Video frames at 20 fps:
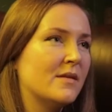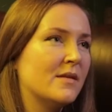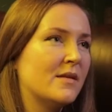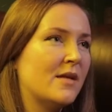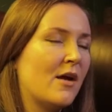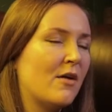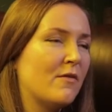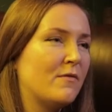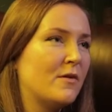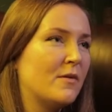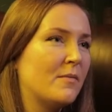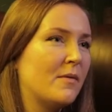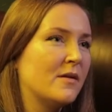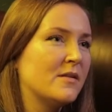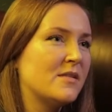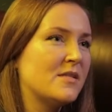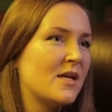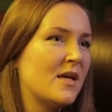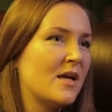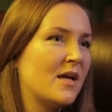careful
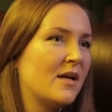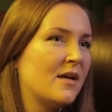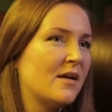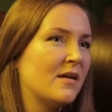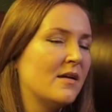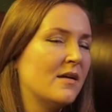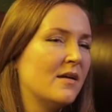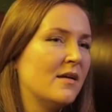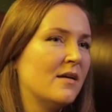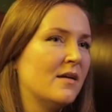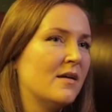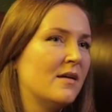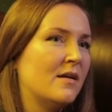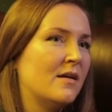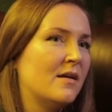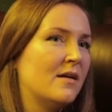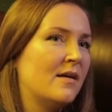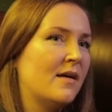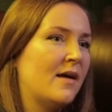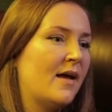about saying,
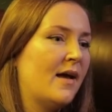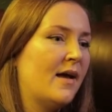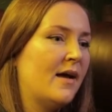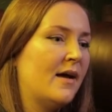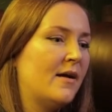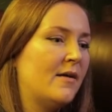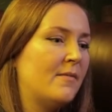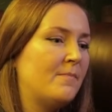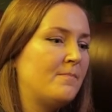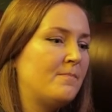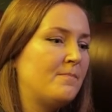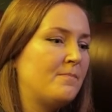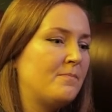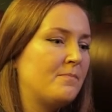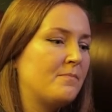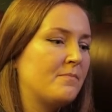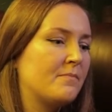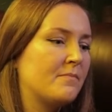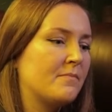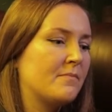
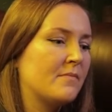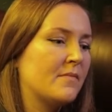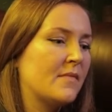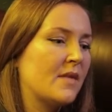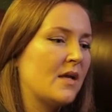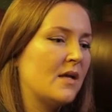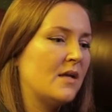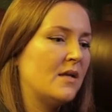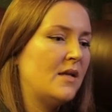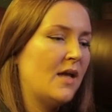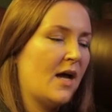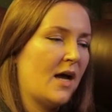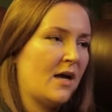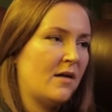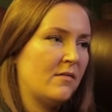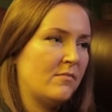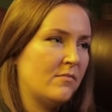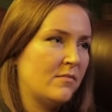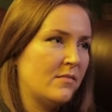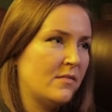there
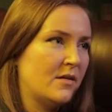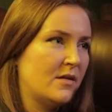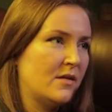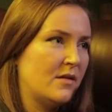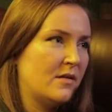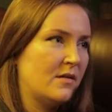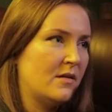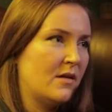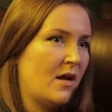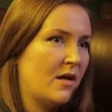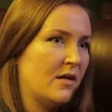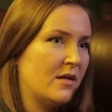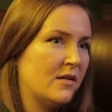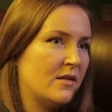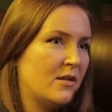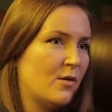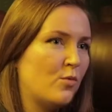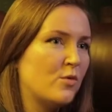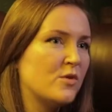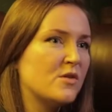
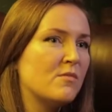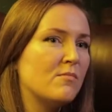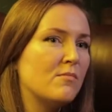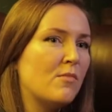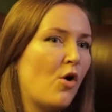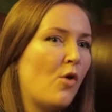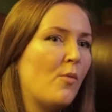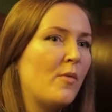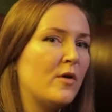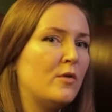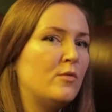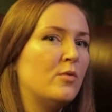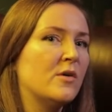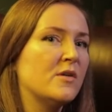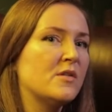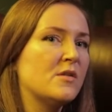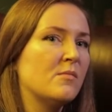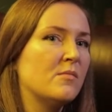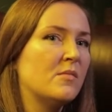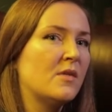was a moment
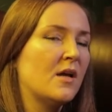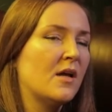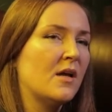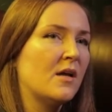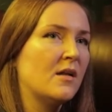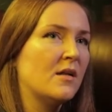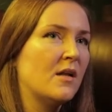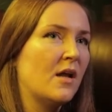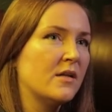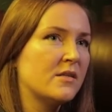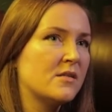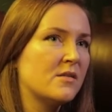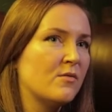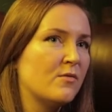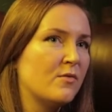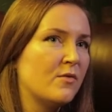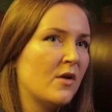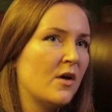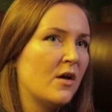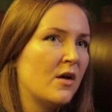where something, lots
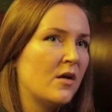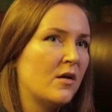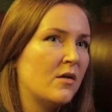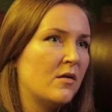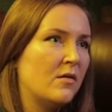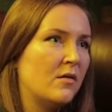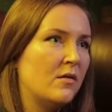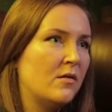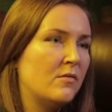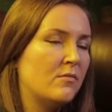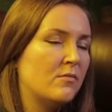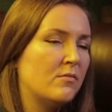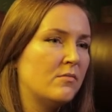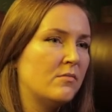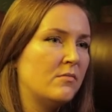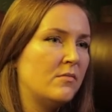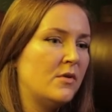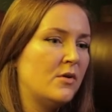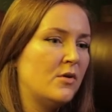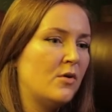of,
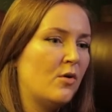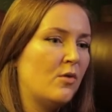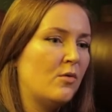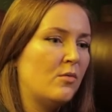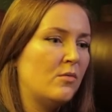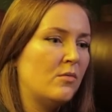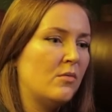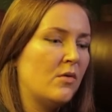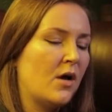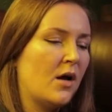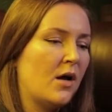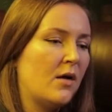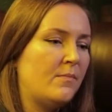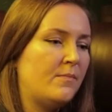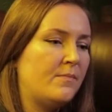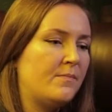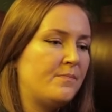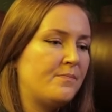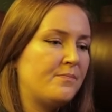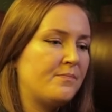you
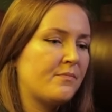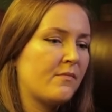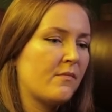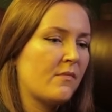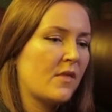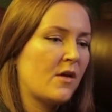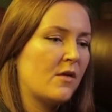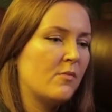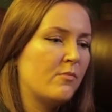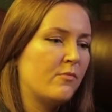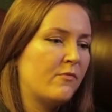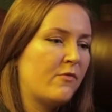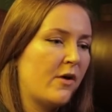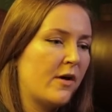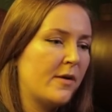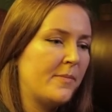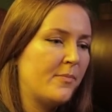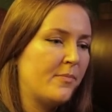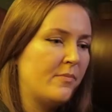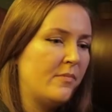know,
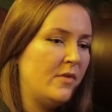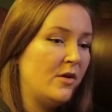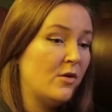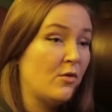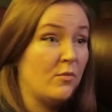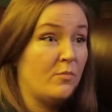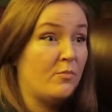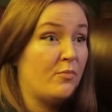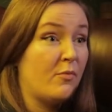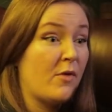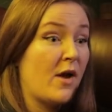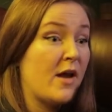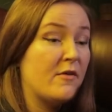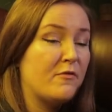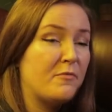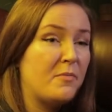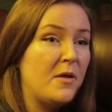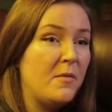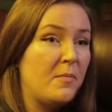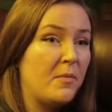very, you know,
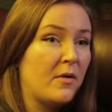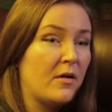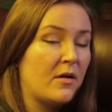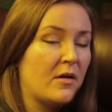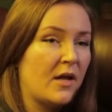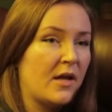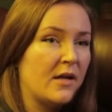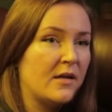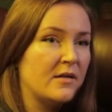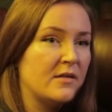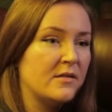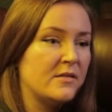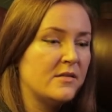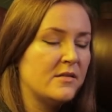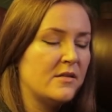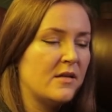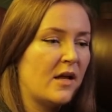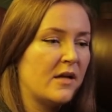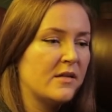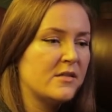brave people
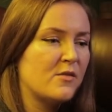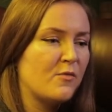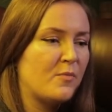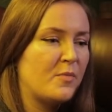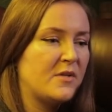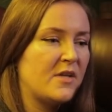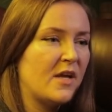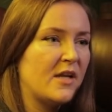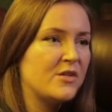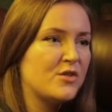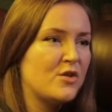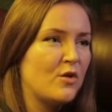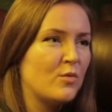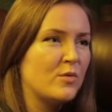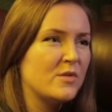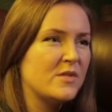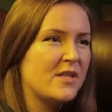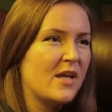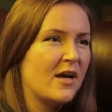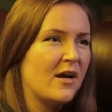and lots of potential
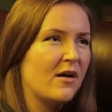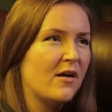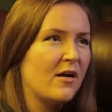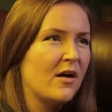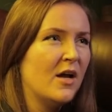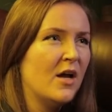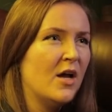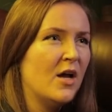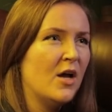was there,